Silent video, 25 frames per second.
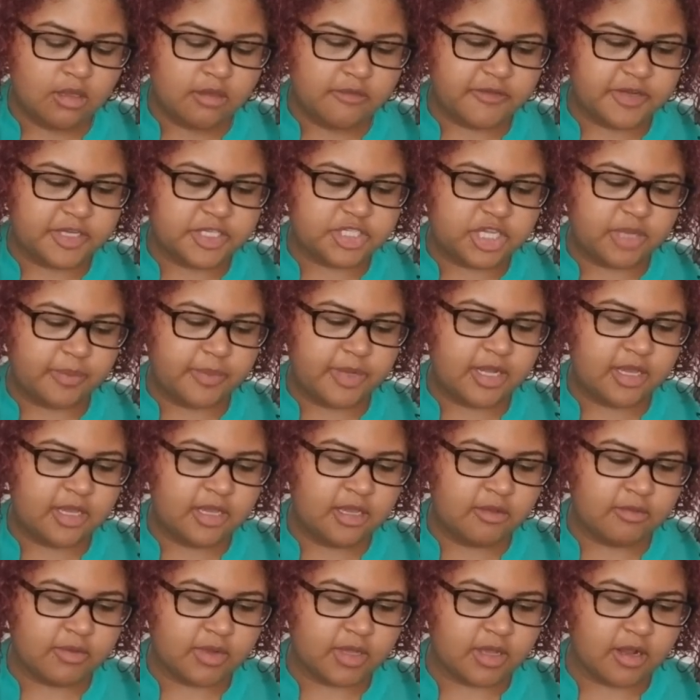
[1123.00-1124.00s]
for
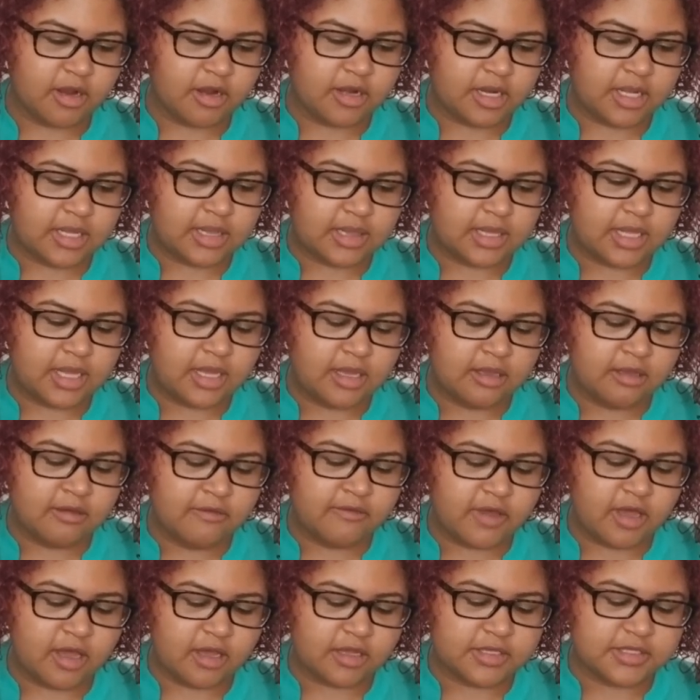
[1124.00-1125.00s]
Gemini regarding love,
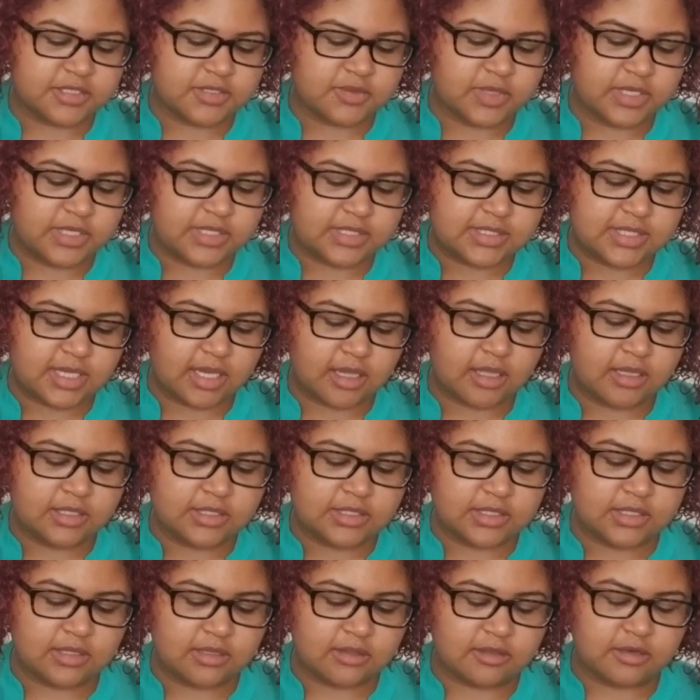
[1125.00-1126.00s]
August 22nd
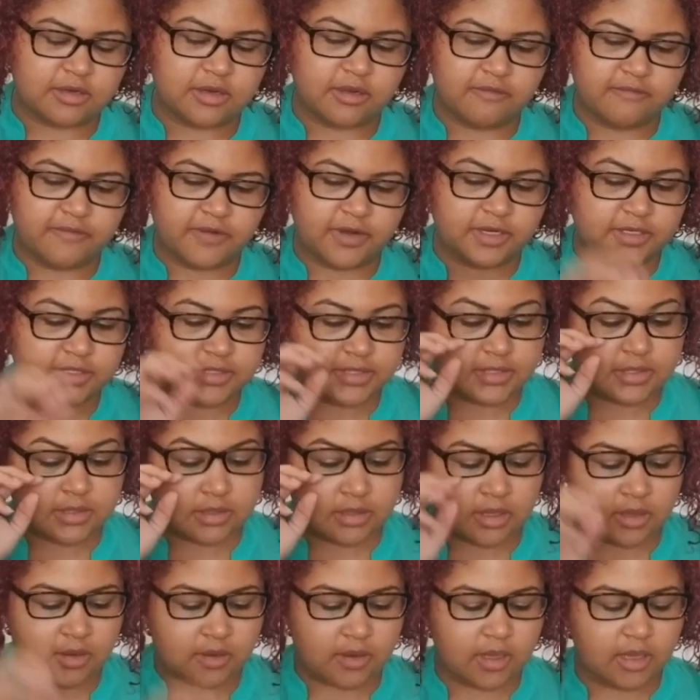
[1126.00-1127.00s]
to the 31st.
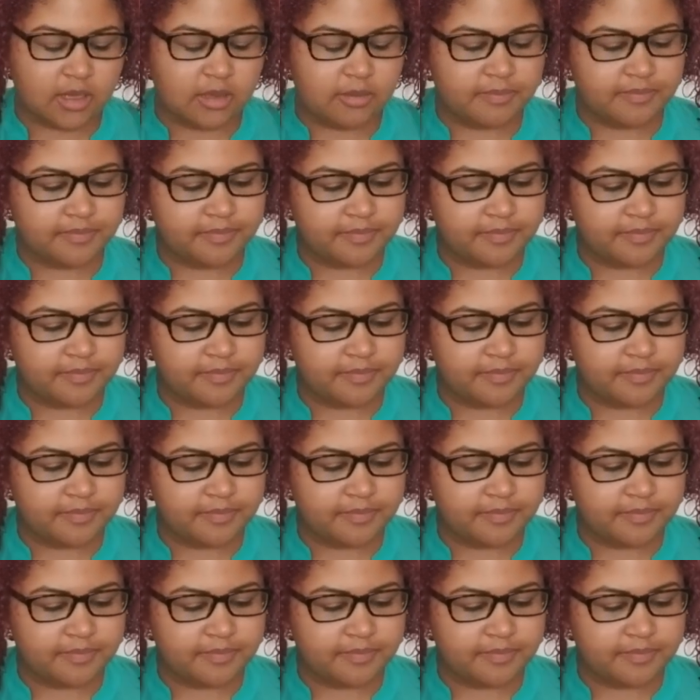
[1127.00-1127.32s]
Okay.